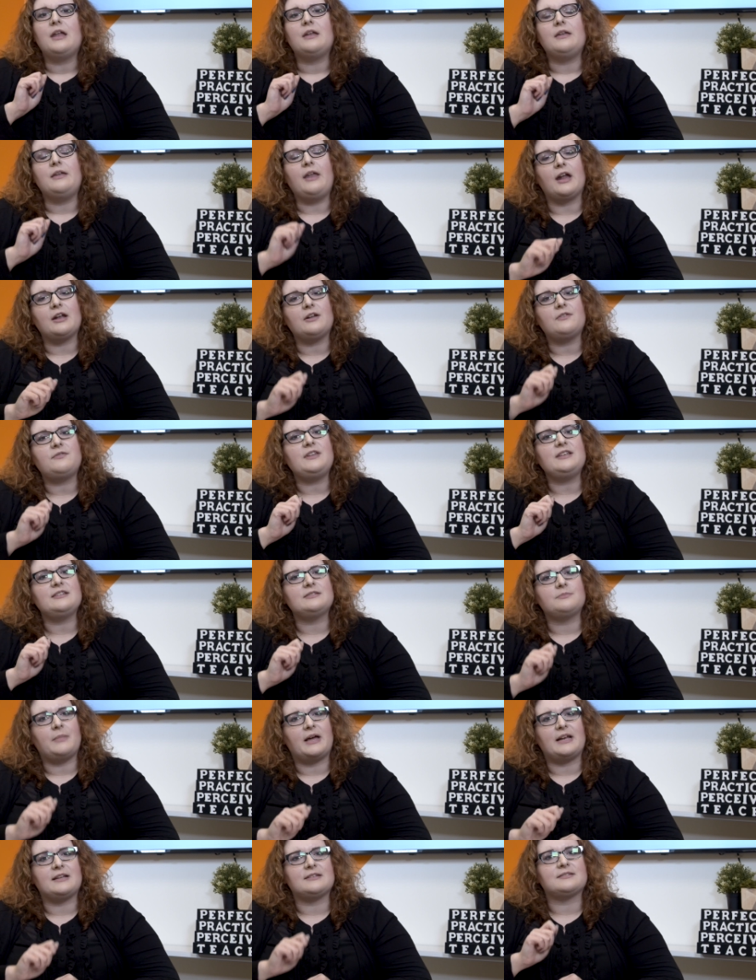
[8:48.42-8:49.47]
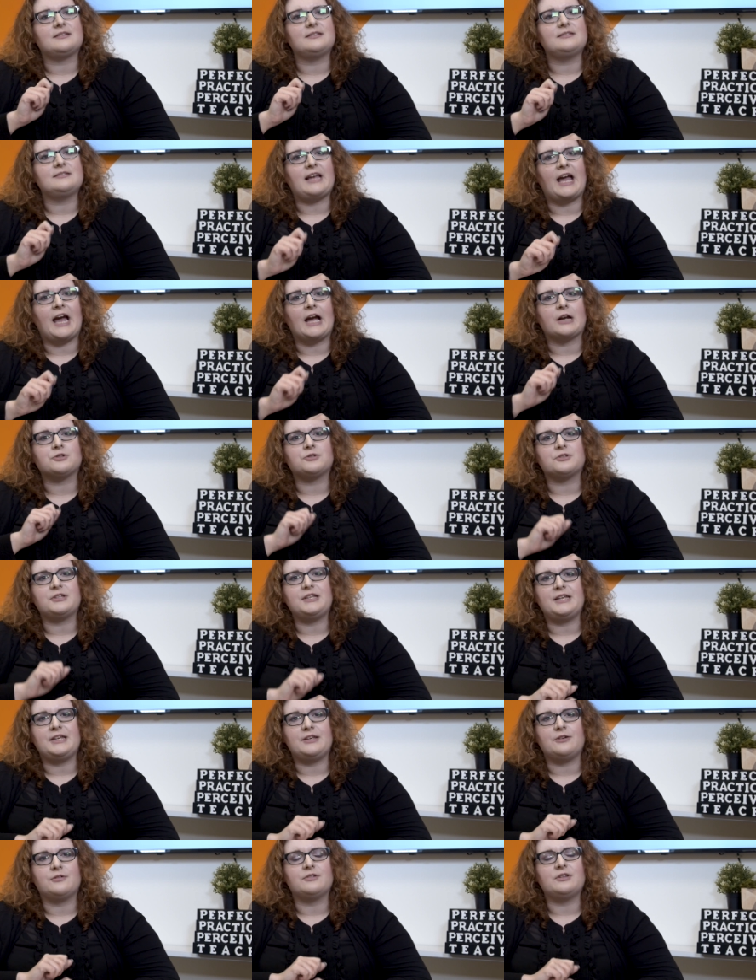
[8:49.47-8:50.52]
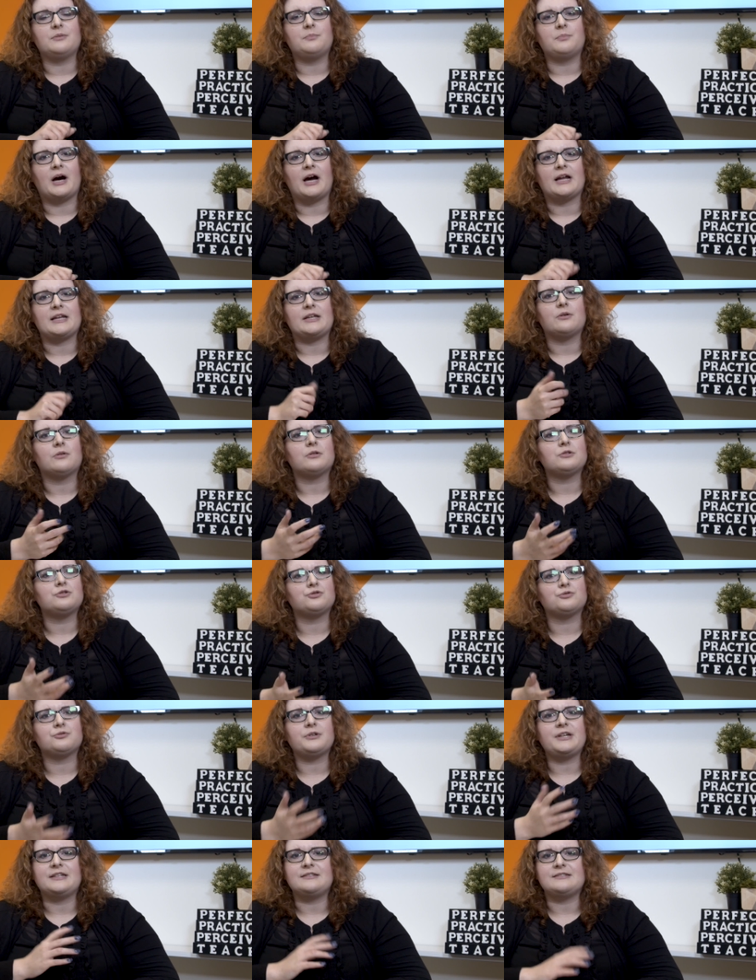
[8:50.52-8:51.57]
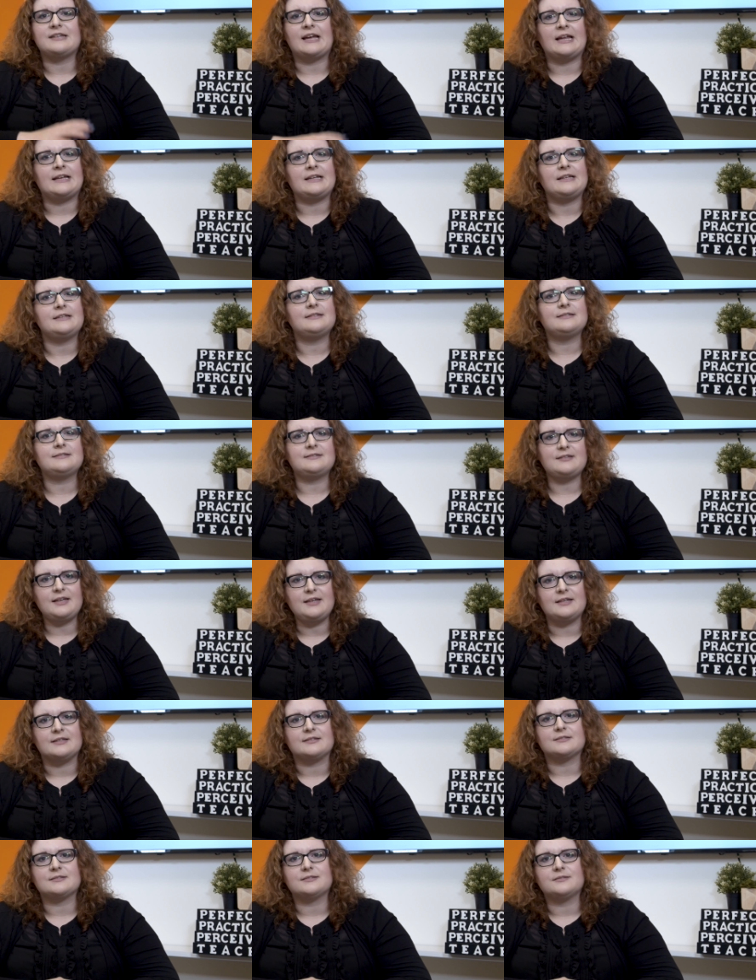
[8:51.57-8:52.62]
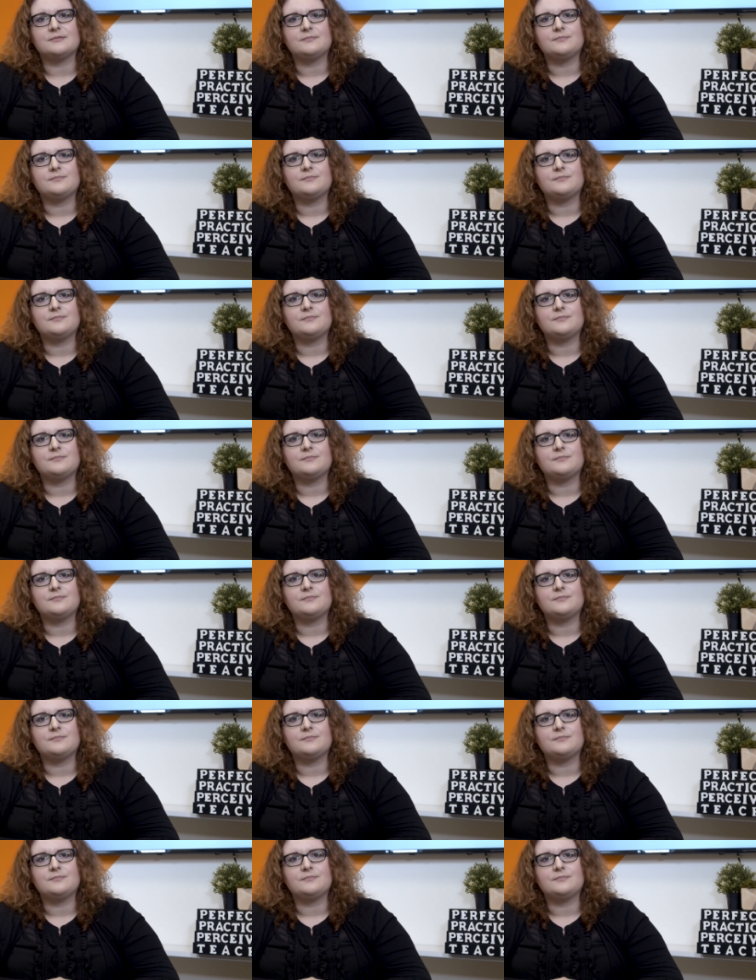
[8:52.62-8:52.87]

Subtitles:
None of these medicines actually heal the body or treat any disease.